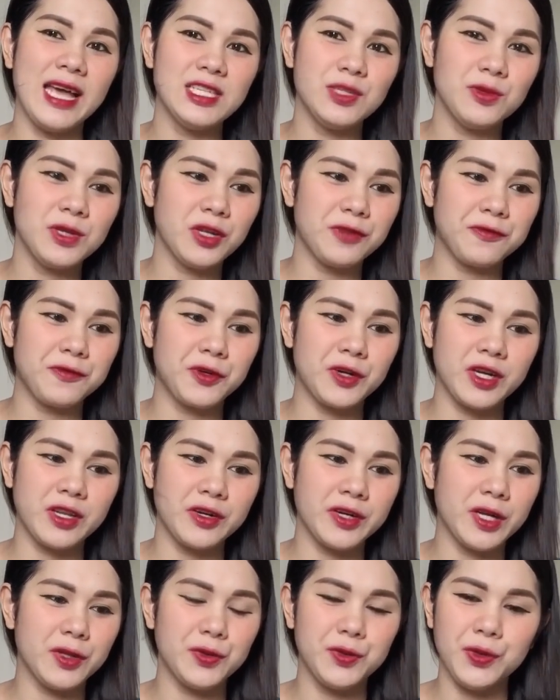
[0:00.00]
guys, without
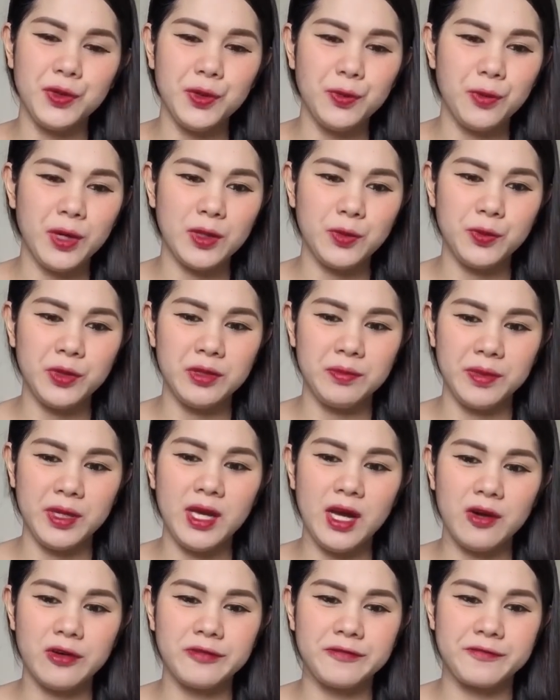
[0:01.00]
further ado, what would
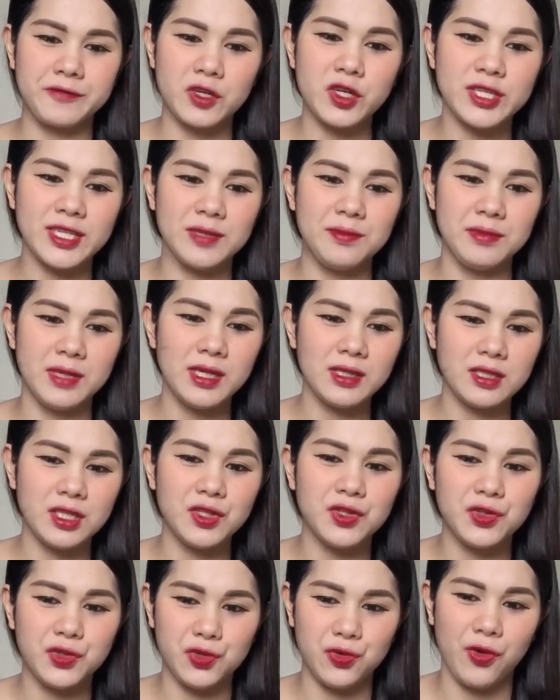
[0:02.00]
be our first
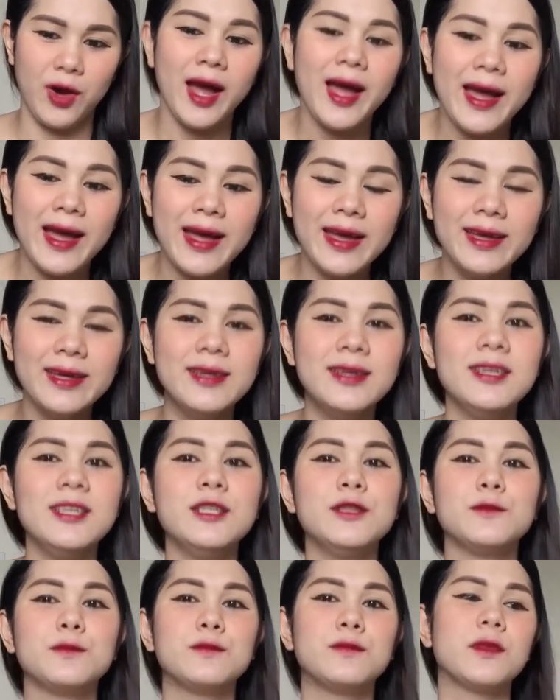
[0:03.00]
milktea to try?
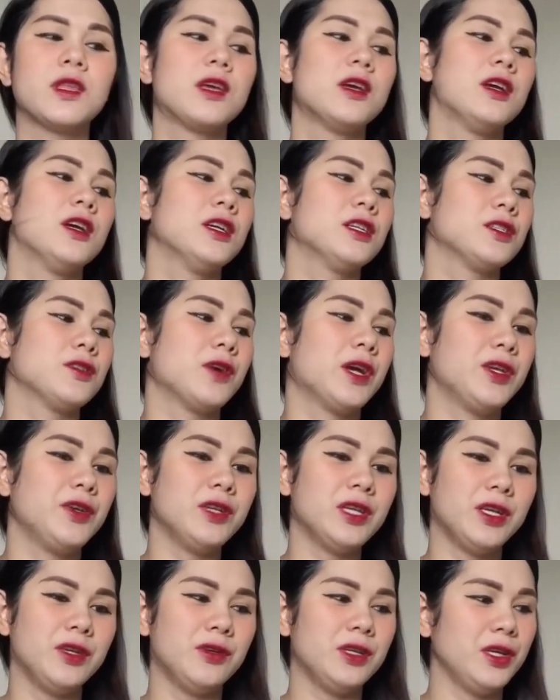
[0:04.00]
So,
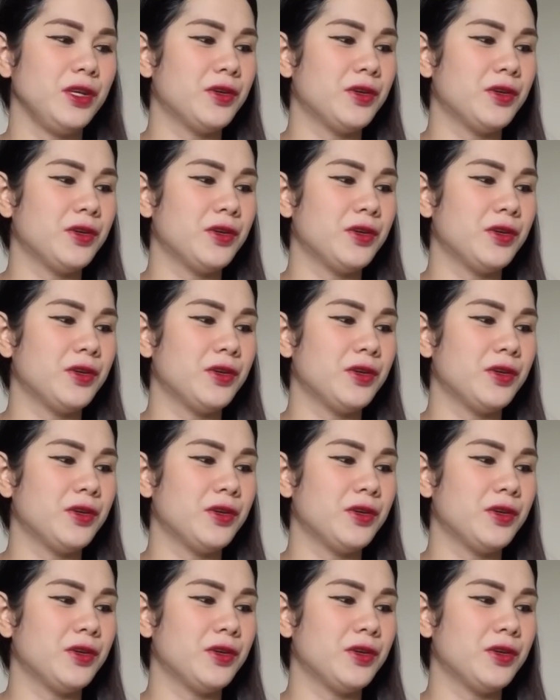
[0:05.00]
ayun.